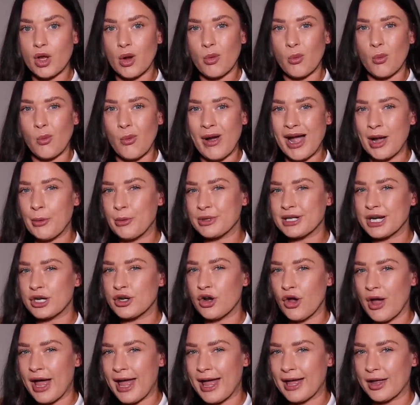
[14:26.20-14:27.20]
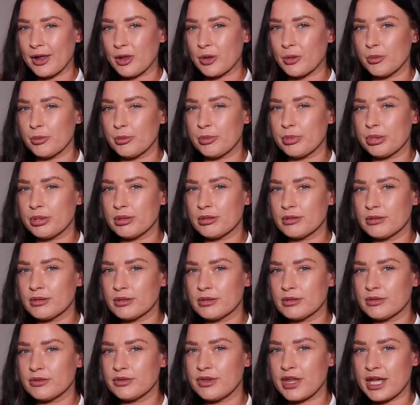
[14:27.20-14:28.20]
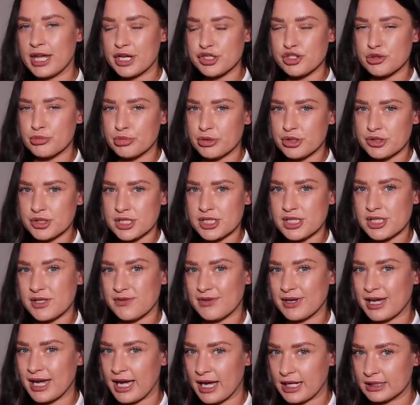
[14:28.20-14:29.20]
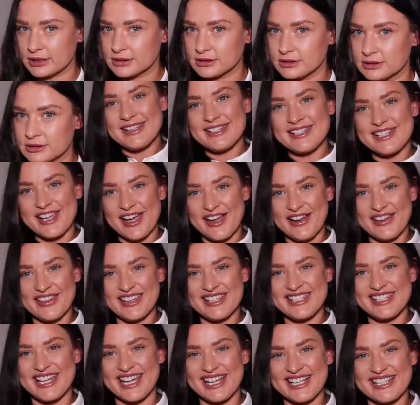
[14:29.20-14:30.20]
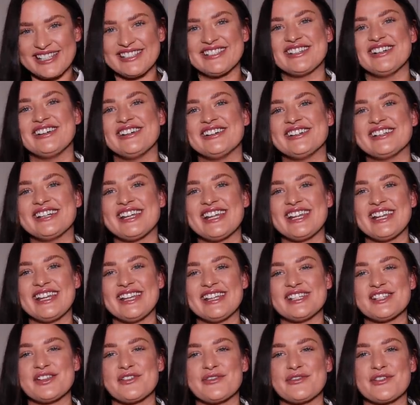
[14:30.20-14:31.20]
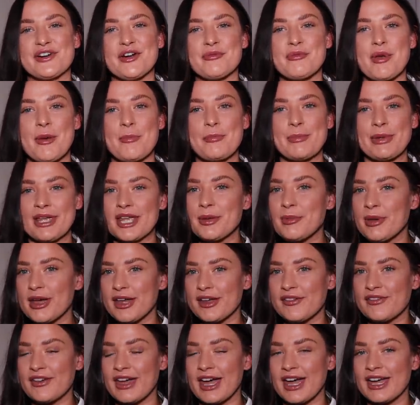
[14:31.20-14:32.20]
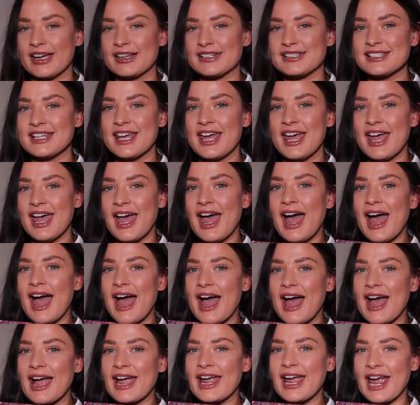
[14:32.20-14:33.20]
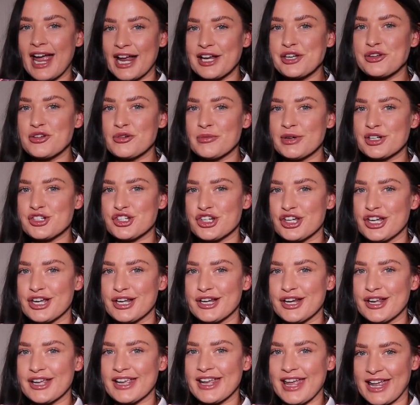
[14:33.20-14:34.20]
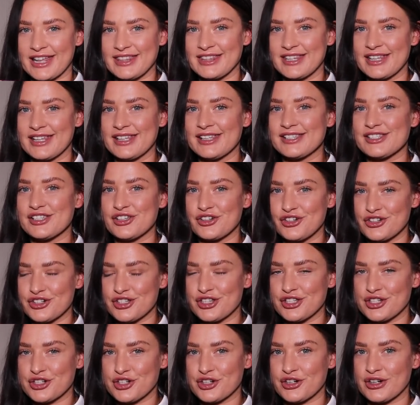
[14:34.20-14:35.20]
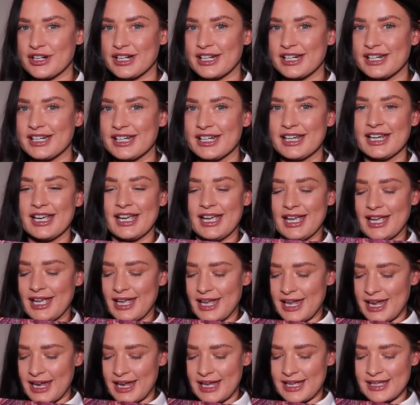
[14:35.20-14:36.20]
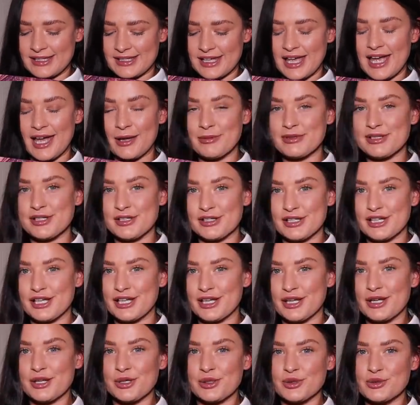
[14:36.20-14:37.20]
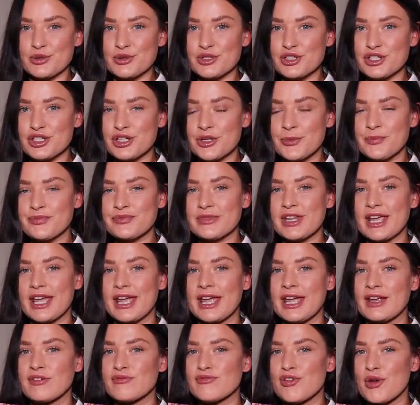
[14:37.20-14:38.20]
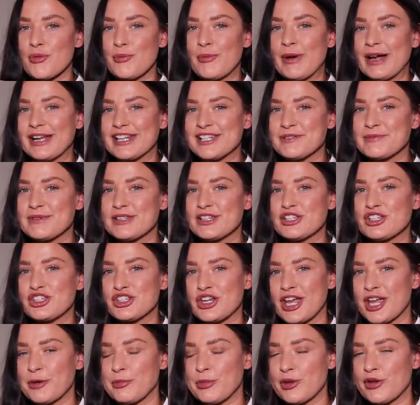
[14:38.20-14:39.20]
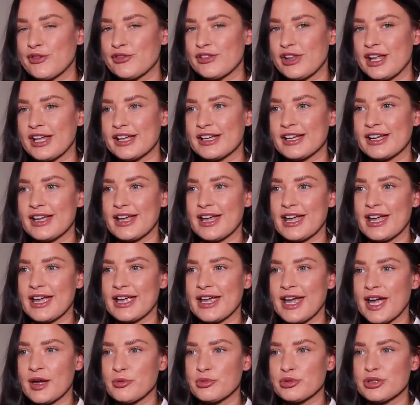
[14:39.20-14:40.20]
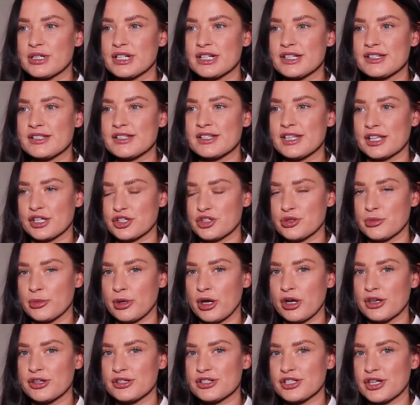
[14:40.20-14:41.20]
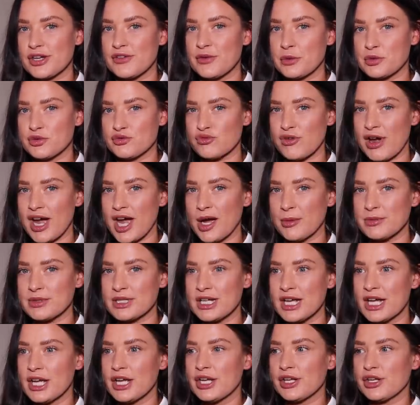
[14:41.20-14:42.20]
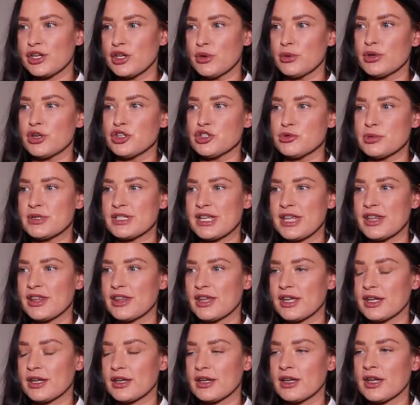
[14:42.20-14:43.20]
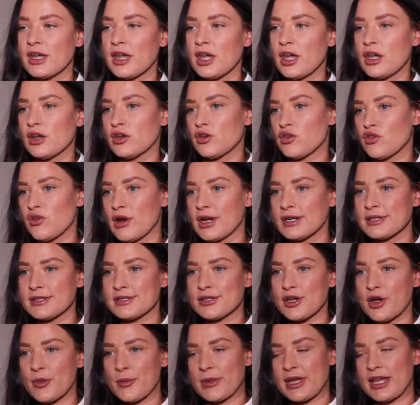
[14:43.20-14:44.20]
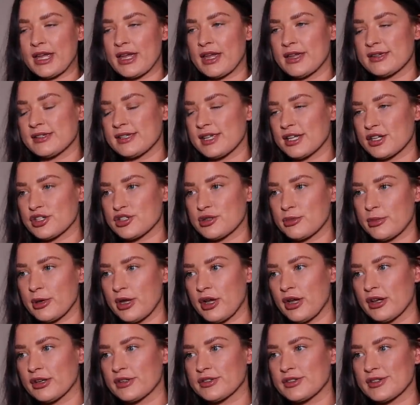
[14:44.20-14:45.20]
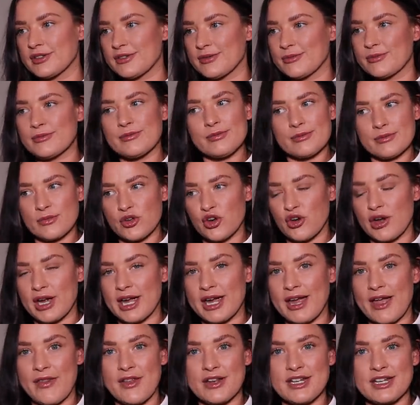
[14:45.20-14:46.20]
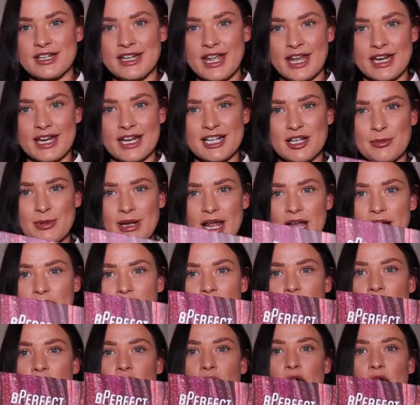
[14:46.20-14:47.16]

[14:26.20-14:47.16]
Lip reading: why would I not help the aging process if I can? So this next one is from BPerfect. Can you imagine getting this under the tree? It is absolutely huge. It reminds me of the shape of like a Cadbury's selection box. So if it was wrapped, you would 100% think, Gran's got me a selection box, great. And then you get it and you'd be like,